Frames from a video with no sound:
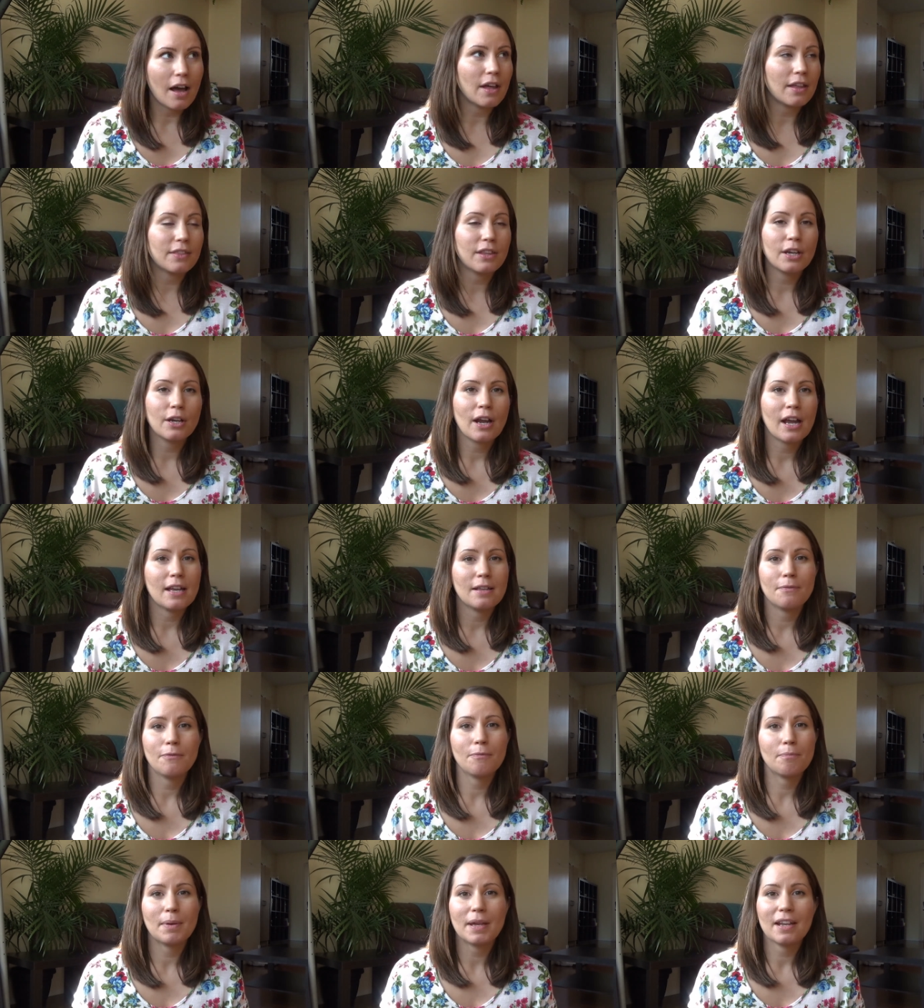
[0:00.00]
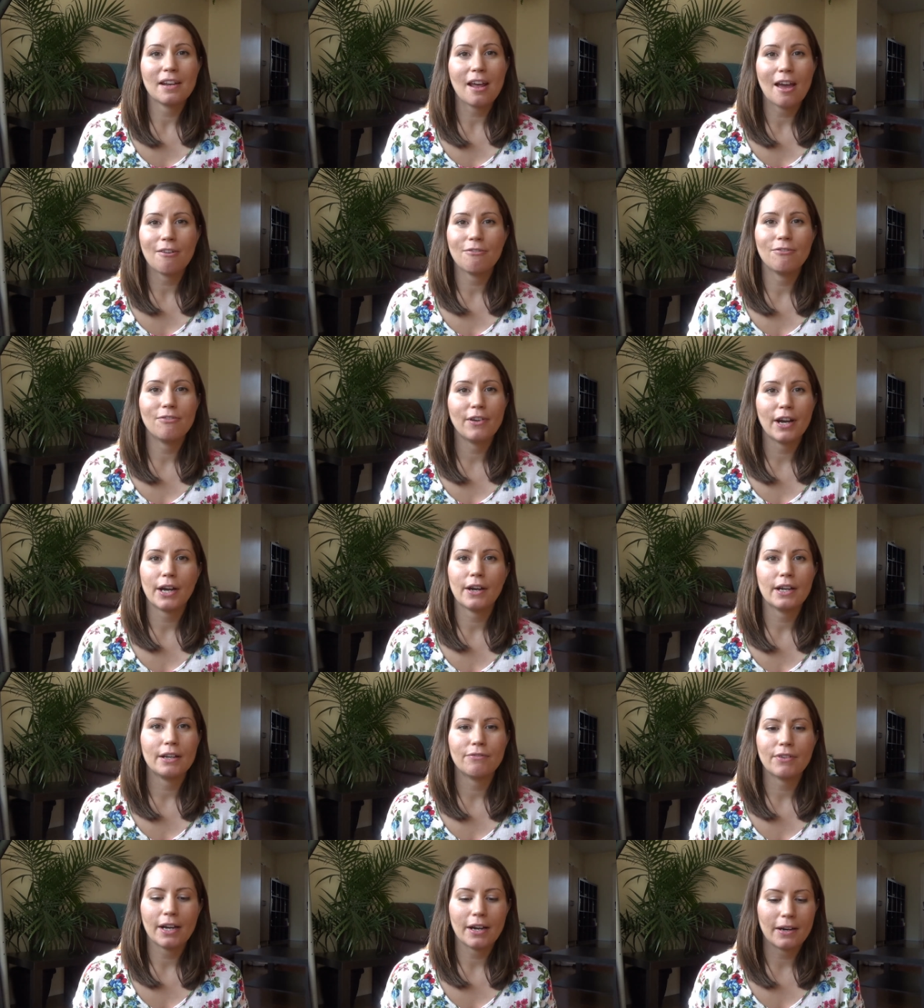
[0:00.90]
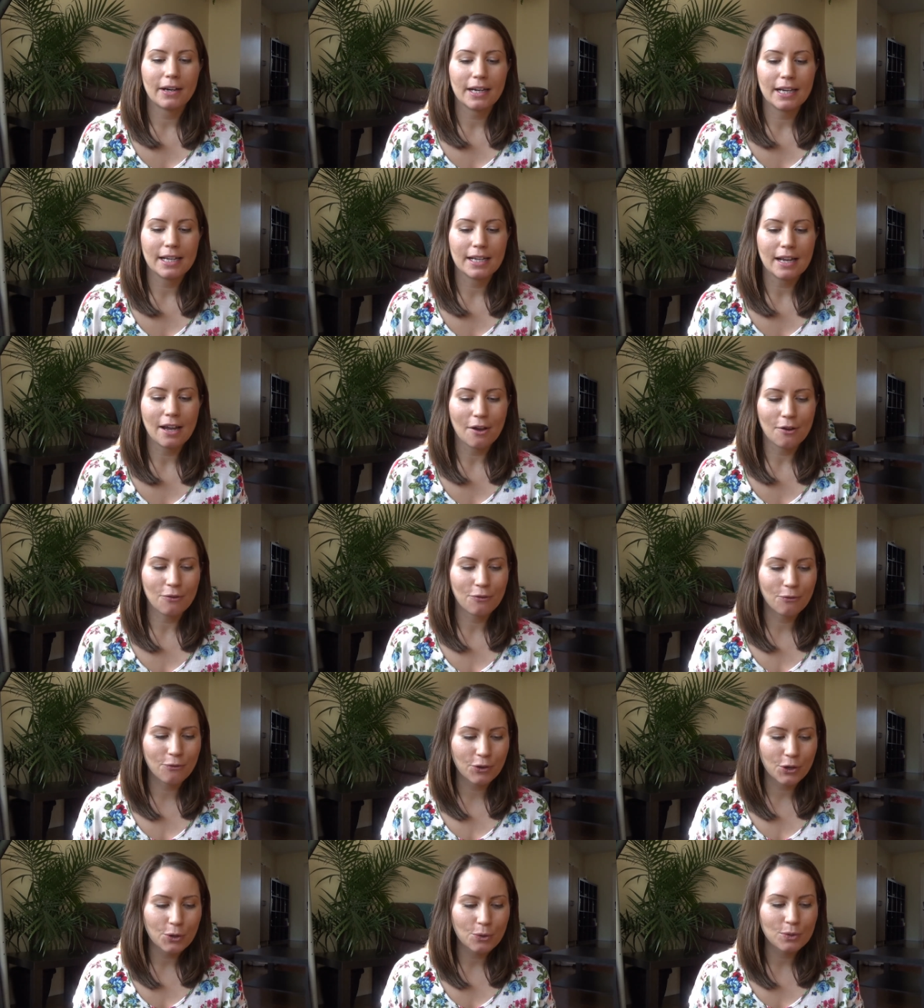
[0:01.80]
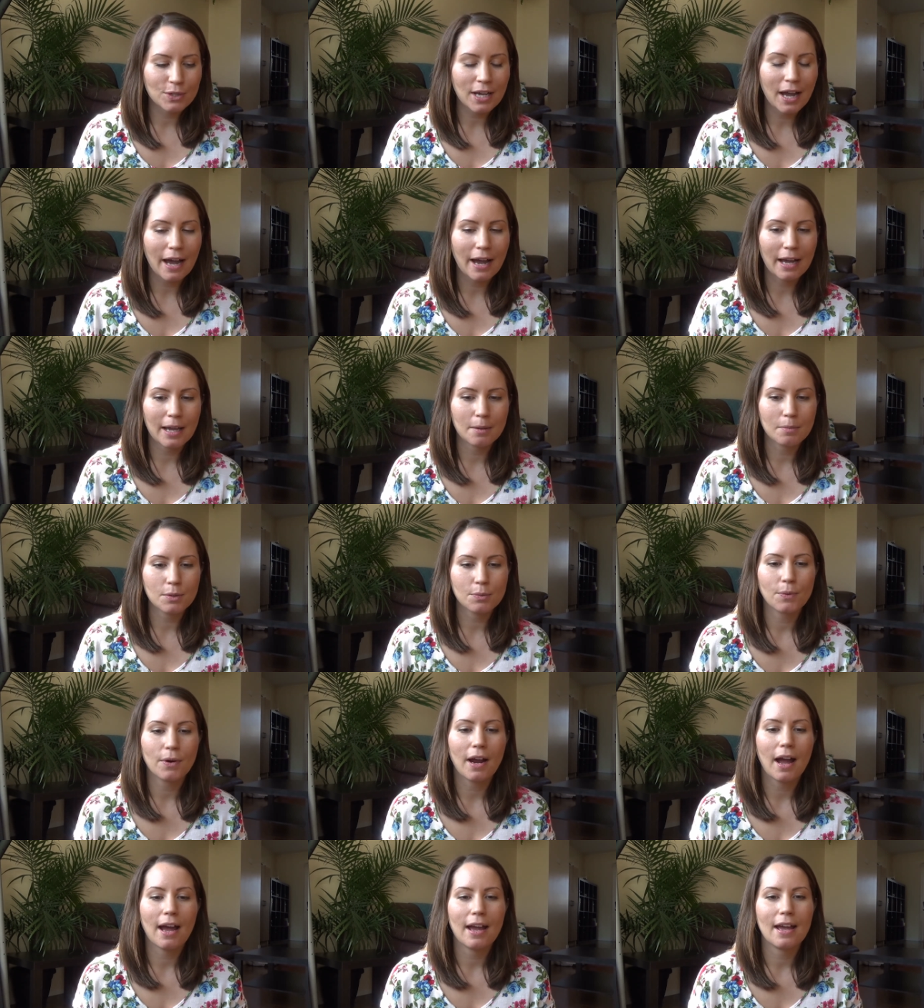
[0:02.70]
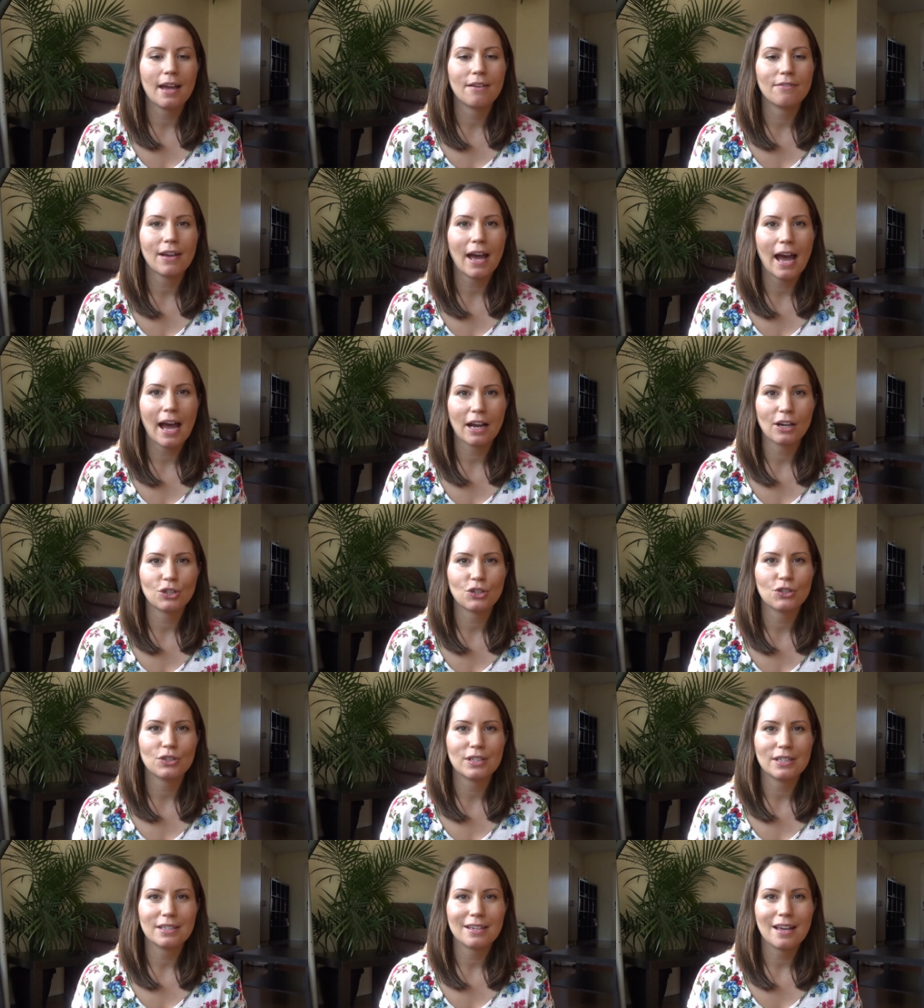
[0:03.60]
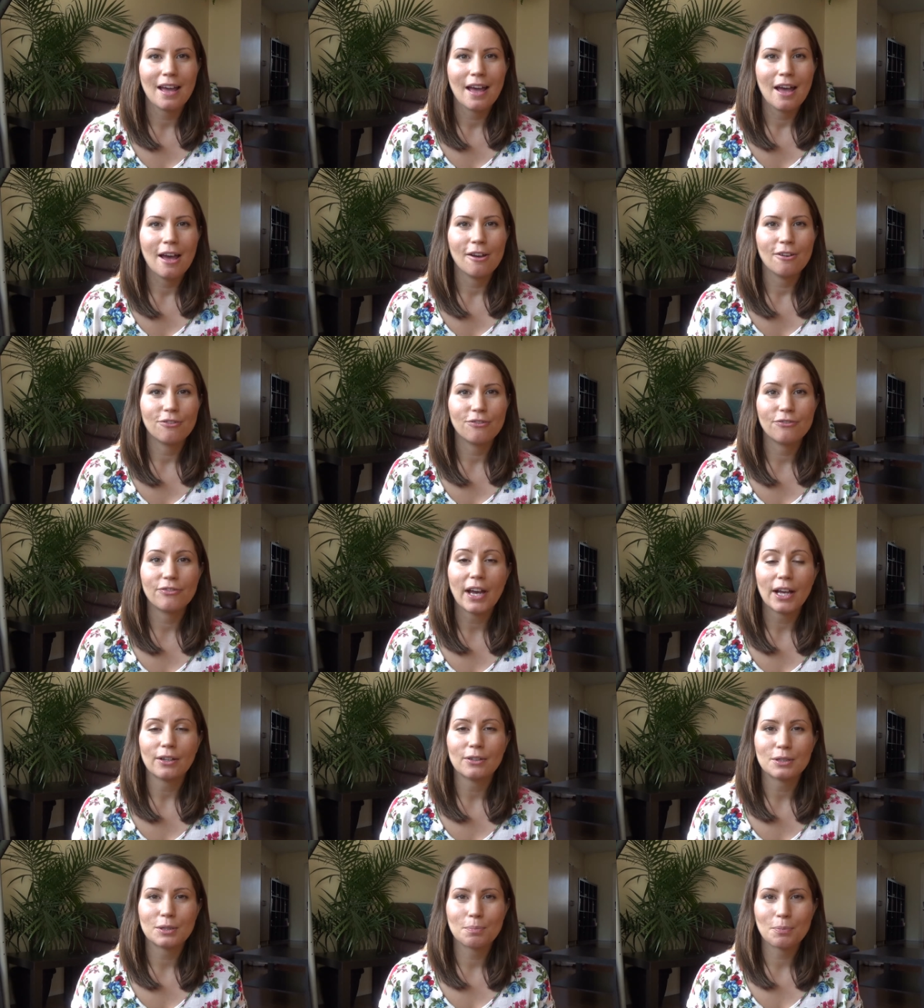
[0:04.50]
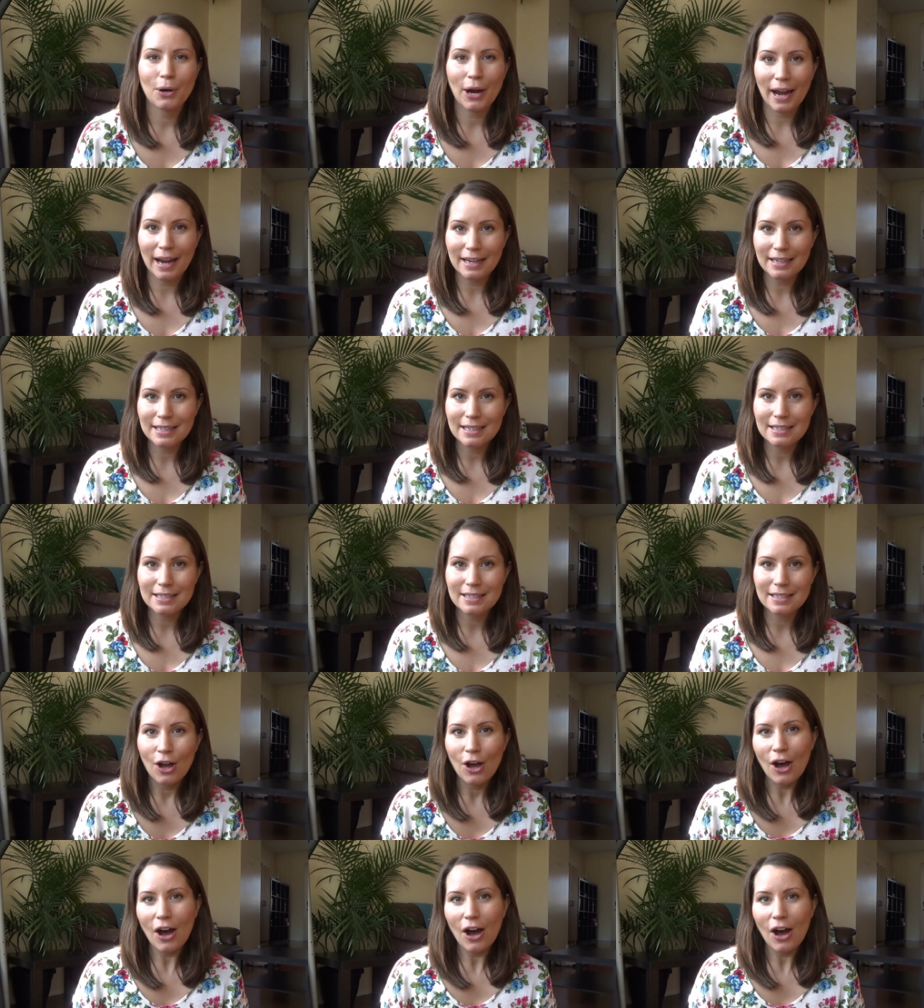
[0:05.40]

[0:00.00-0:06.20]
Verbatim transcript: There have been a very few times where I have actually felt pregnant.